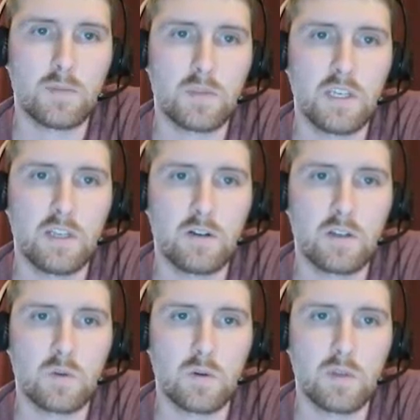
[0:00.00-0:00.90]
top
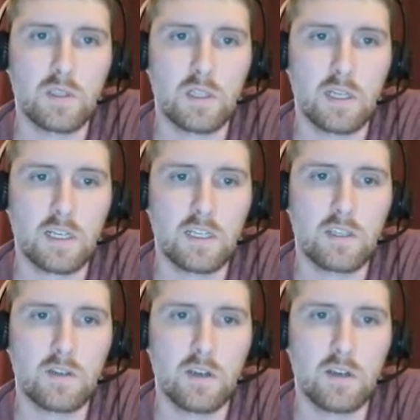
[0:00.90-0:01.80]
center is what we
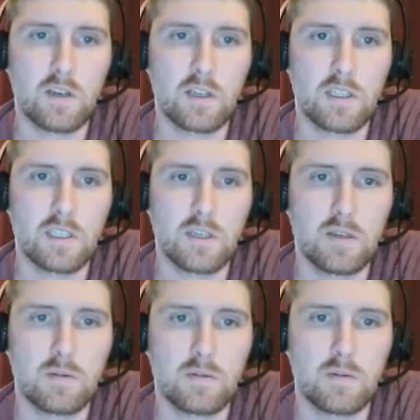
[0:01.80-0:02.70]
selected. So here you can
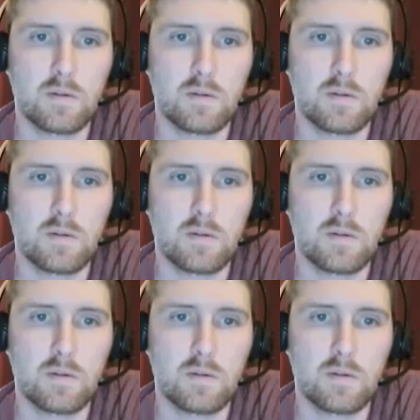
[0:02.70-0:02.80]
see